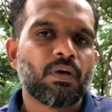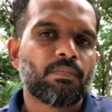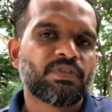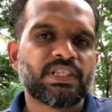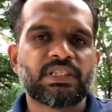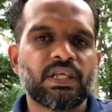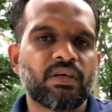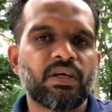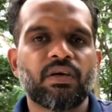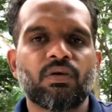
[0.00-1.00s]

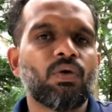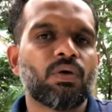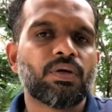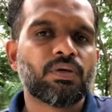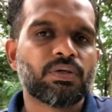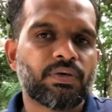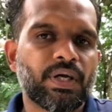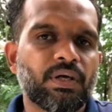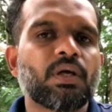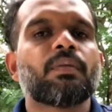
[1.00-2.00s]
16-year-old,
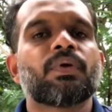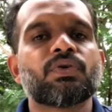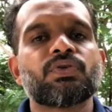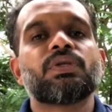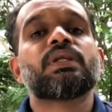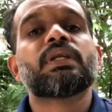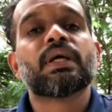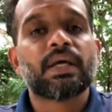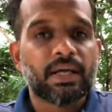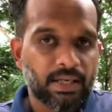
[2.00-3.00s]
right? Because
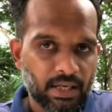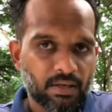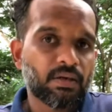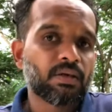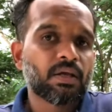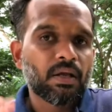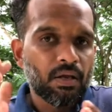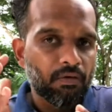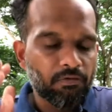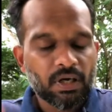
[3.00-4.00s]
again,
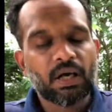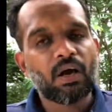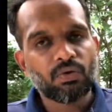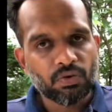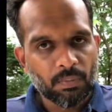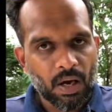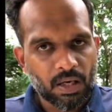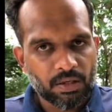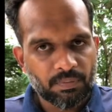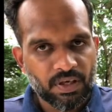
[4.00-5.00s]
work out your
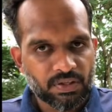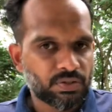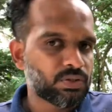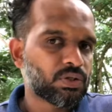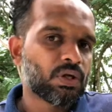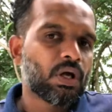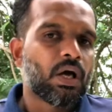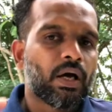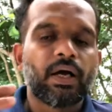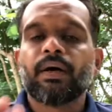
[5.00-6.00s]
market base.
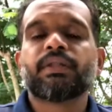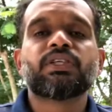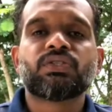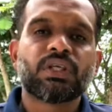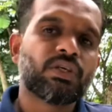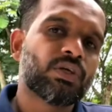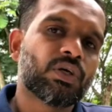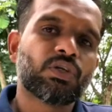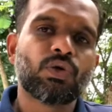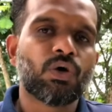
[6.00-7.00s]
This thing, you
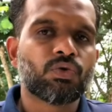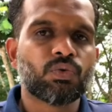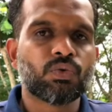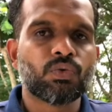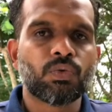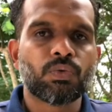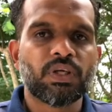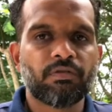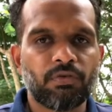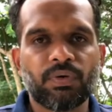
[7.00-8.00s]
can talk to the
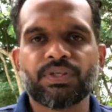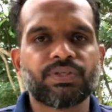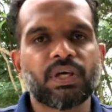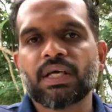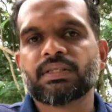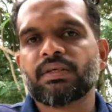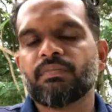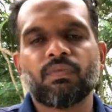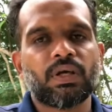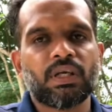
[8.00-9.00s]
influencer, ask them
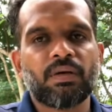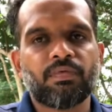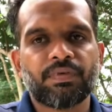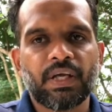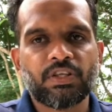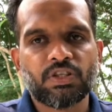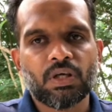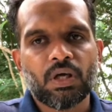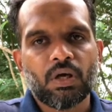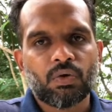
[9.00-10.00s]
what type of age
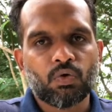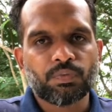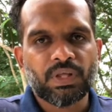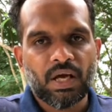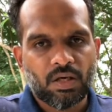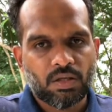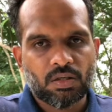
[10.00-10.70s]
group that